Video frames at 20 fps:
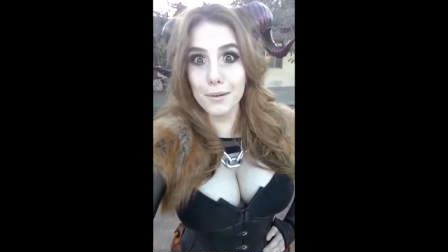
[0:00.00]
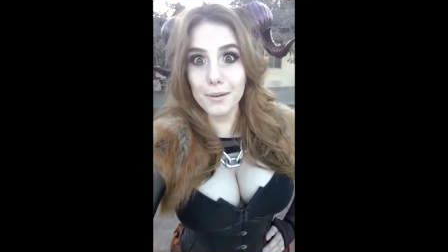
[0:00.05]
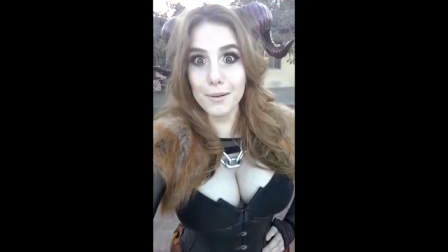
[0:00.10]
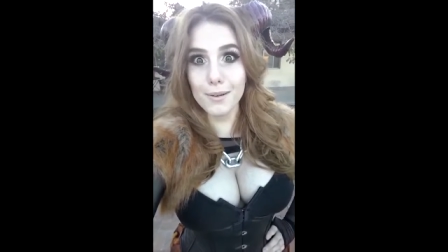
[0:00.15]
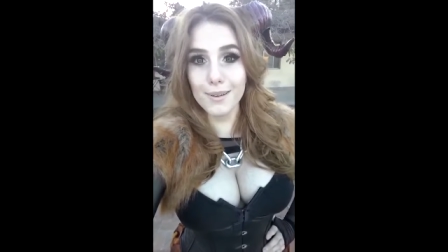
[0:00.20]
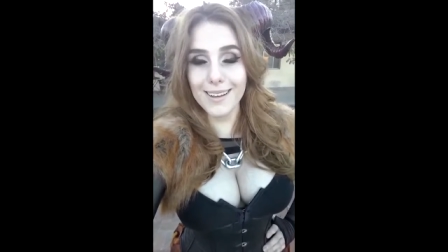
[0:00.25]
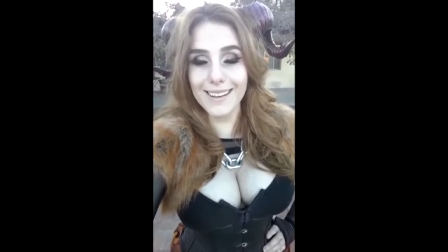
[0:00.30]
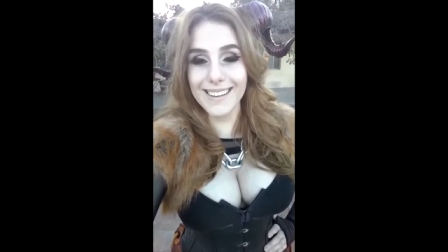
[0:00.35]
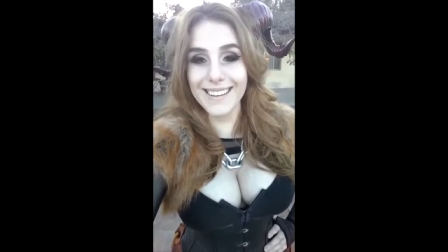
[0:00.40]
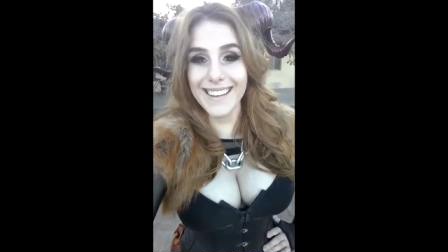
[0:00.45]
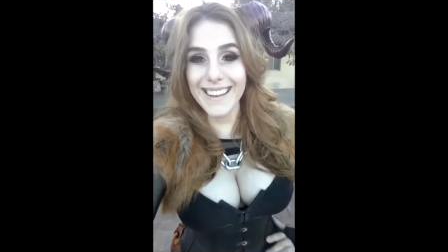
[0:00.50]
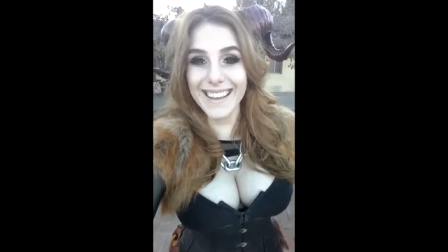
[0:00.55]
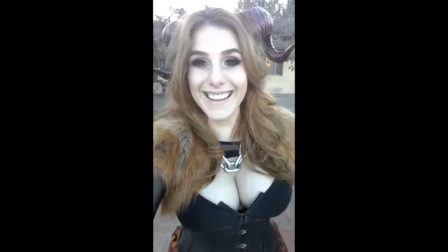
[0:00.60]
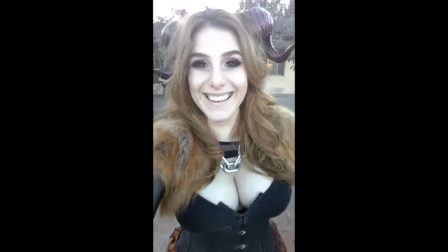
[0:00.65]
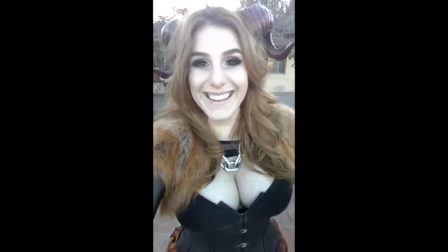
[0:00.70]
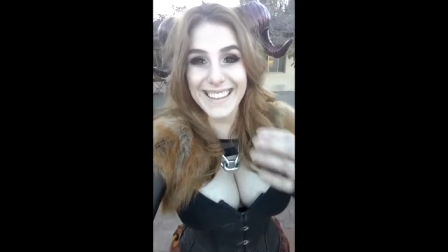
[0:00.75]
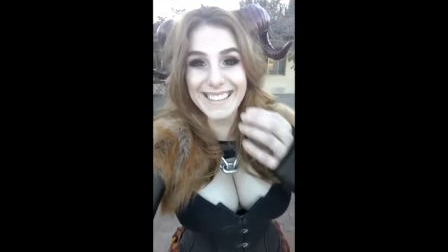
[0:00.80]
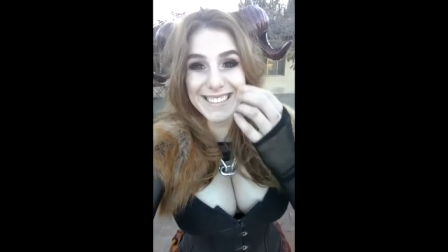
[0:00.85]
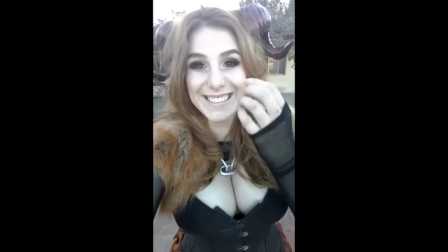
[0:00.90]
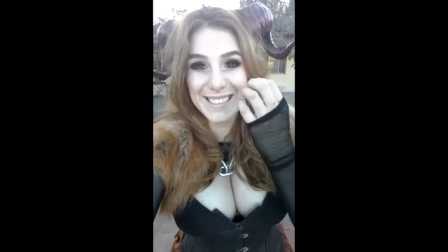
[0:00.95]
ooh,
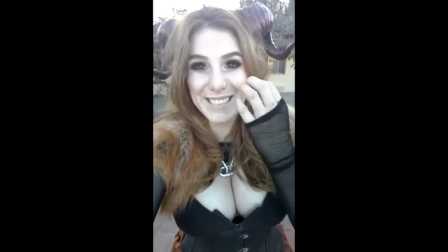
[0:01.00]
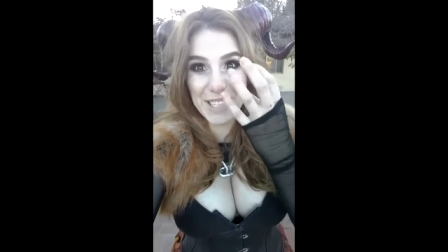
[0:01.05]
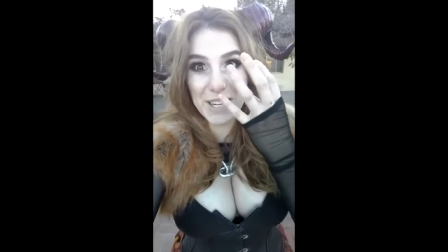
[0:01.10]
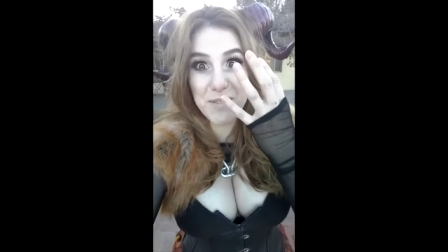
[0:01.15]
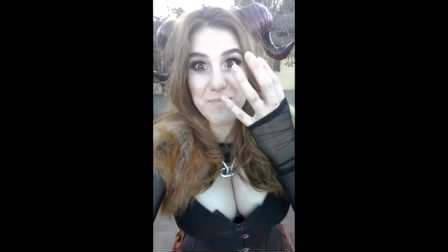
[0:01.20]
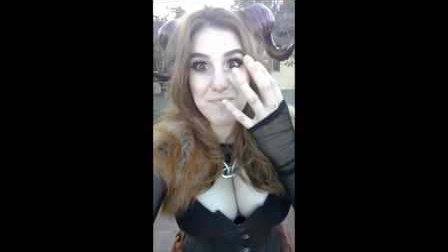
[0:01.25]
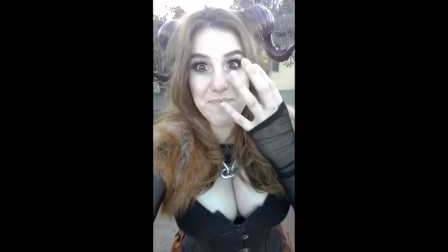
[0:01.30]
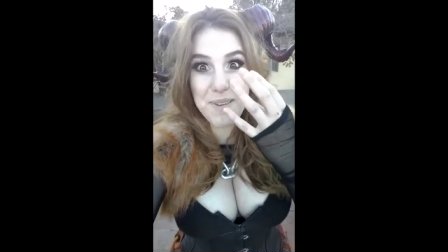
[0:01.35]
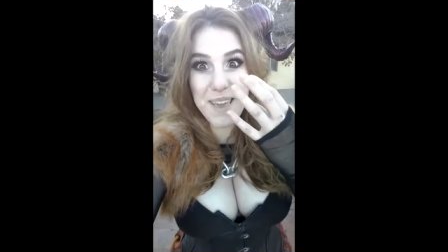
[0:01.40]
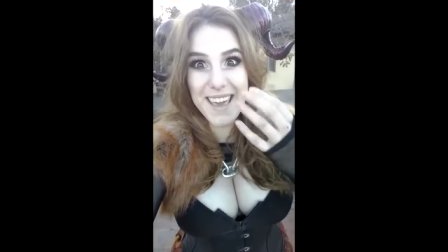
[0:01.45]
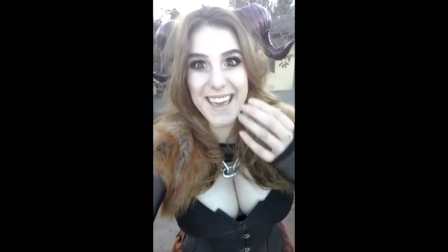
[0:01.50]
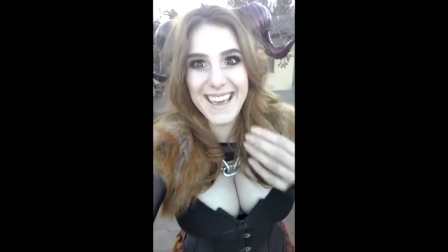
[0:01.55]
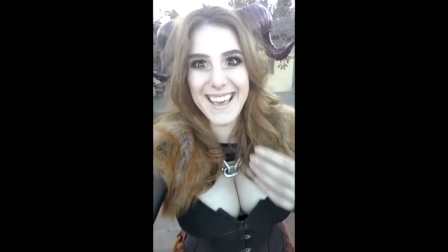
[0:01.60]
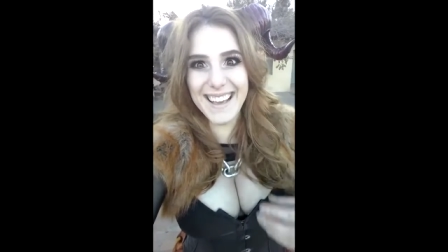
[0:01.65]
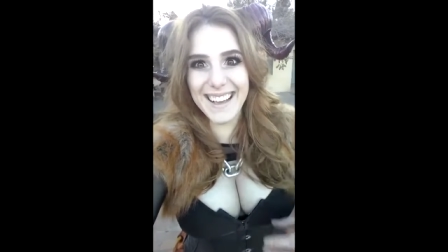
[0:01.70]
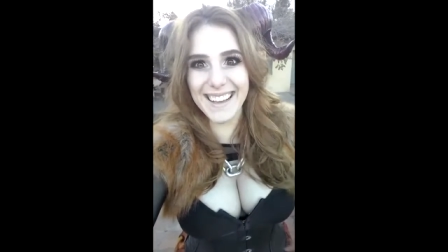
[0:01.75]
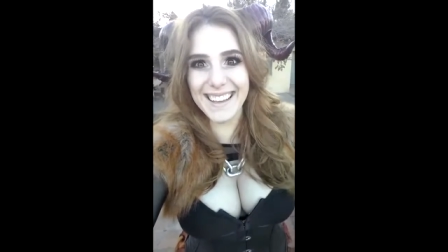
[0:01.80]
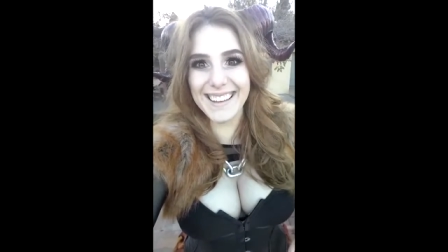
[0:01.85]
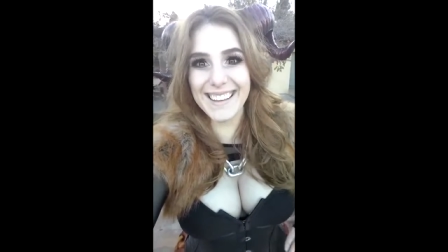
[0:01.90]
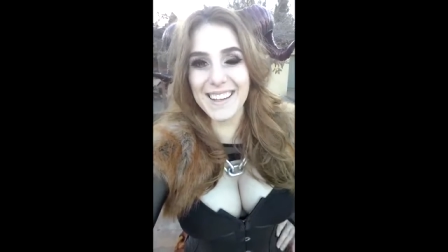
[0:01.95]
they're so big,
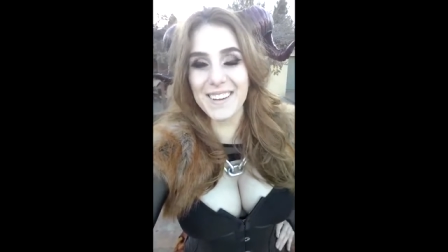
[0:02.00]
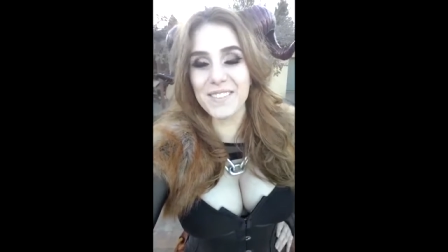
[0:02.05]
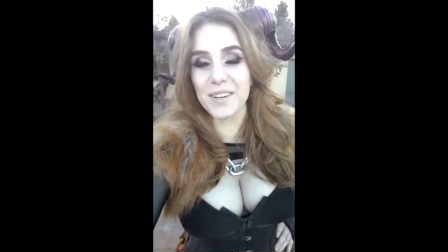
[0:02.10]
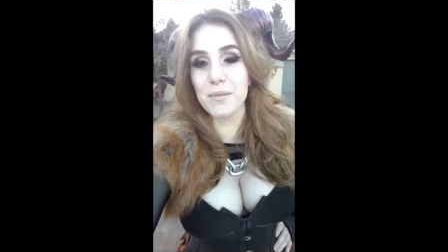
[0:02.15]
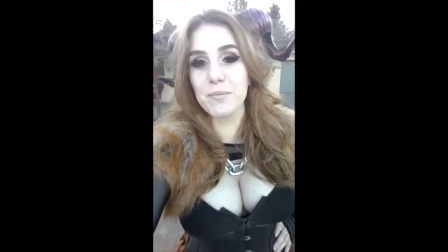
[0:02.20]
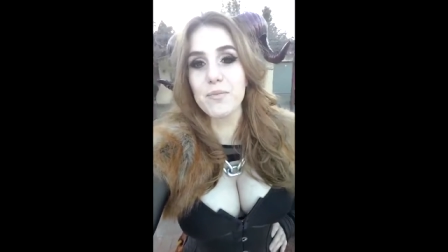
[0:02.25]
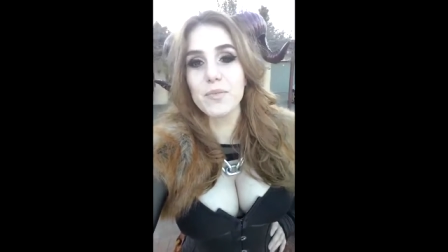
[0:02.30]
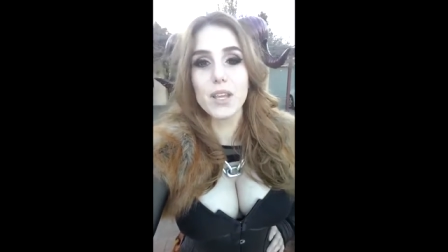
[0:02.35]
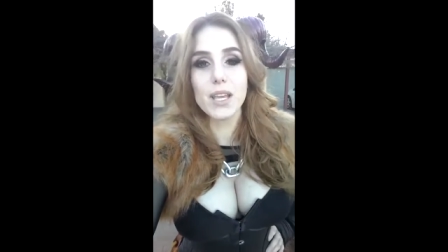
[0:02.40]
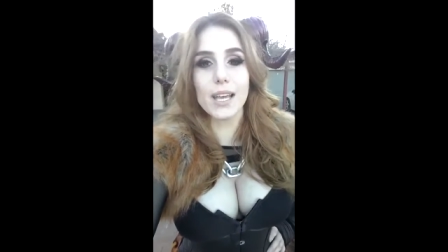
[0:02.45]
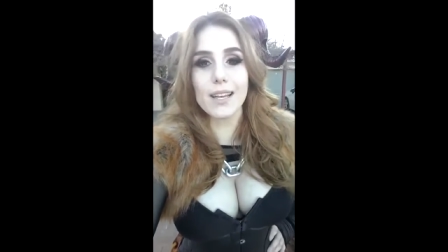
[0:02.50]
I love them.